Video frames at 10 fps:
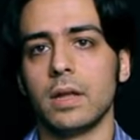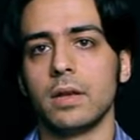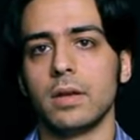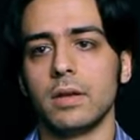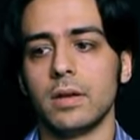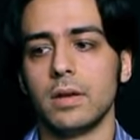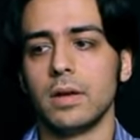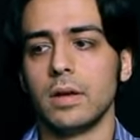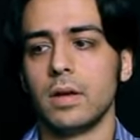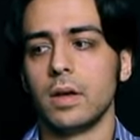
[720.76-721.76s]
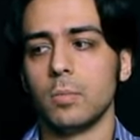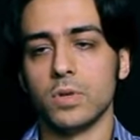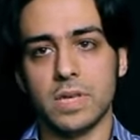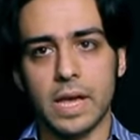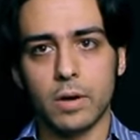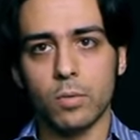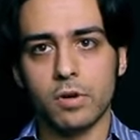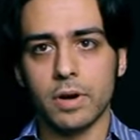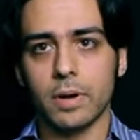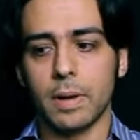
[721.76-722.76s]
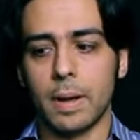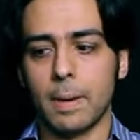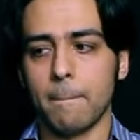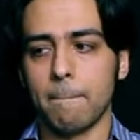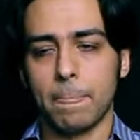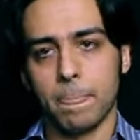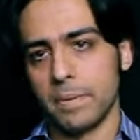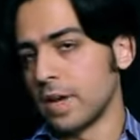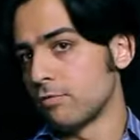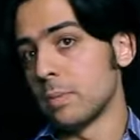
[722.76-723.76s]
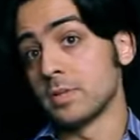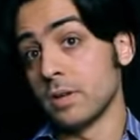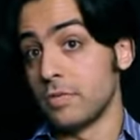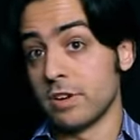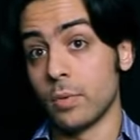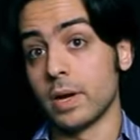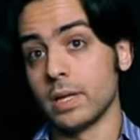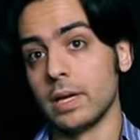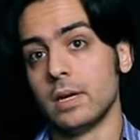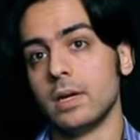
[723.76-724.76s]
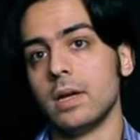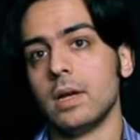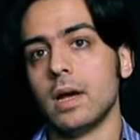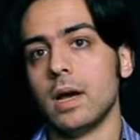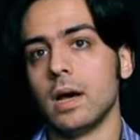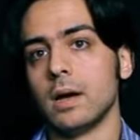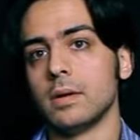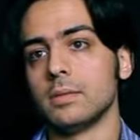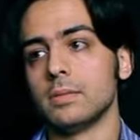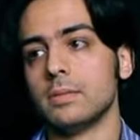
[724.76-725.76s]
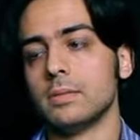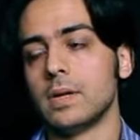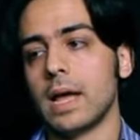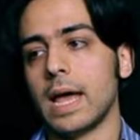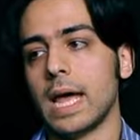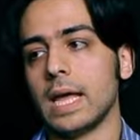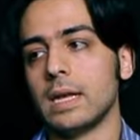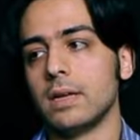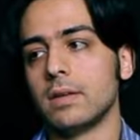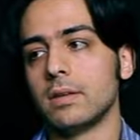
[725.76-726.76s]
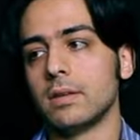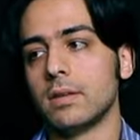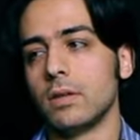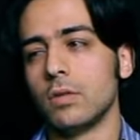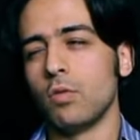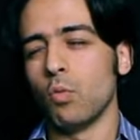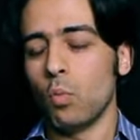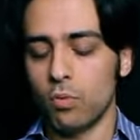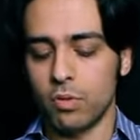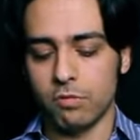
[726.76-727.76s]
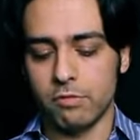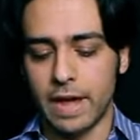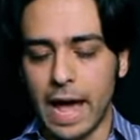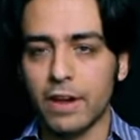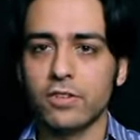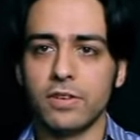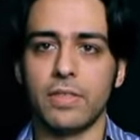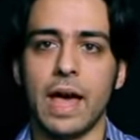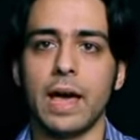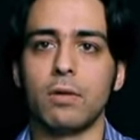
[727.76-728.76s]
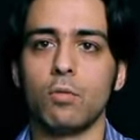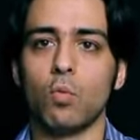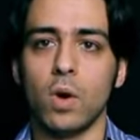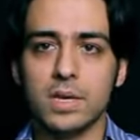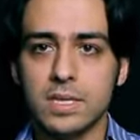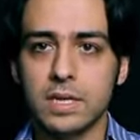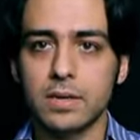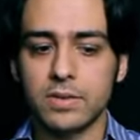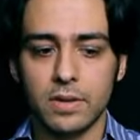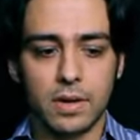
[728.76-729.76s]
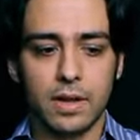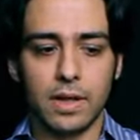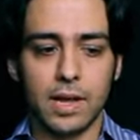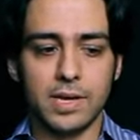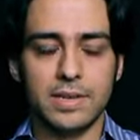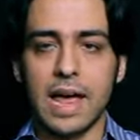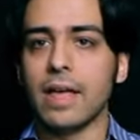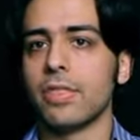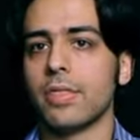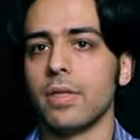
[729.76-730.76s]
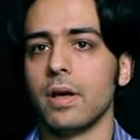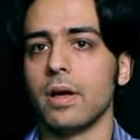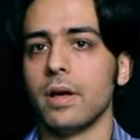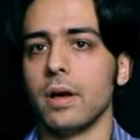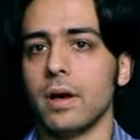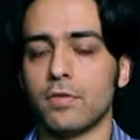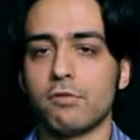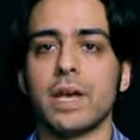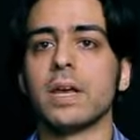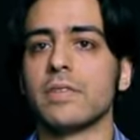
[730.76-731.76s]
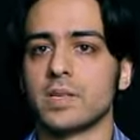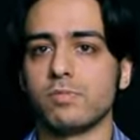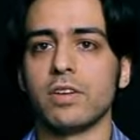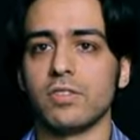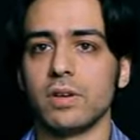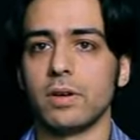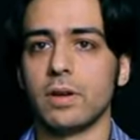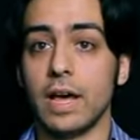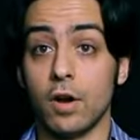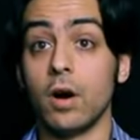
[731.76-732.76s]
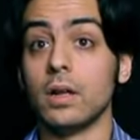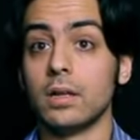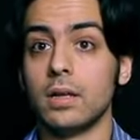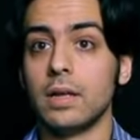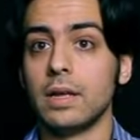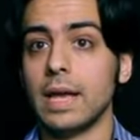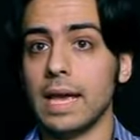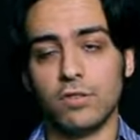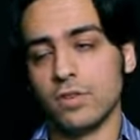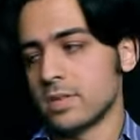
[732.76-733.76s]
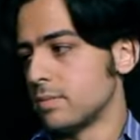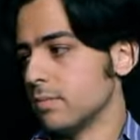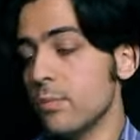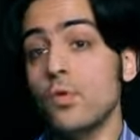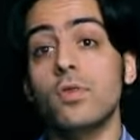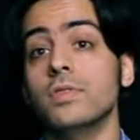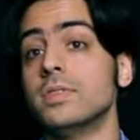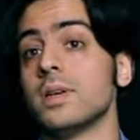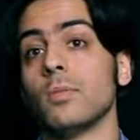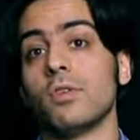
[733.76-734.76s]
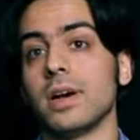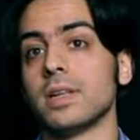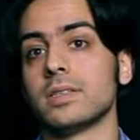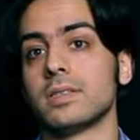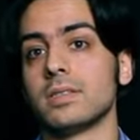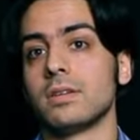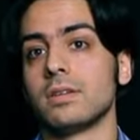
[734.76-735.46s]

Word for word: and mosaic work, um, but that drops off very quickly. Uh, and the the reaction to that wasn't a death of creative expression at all. It just moved somewhere else.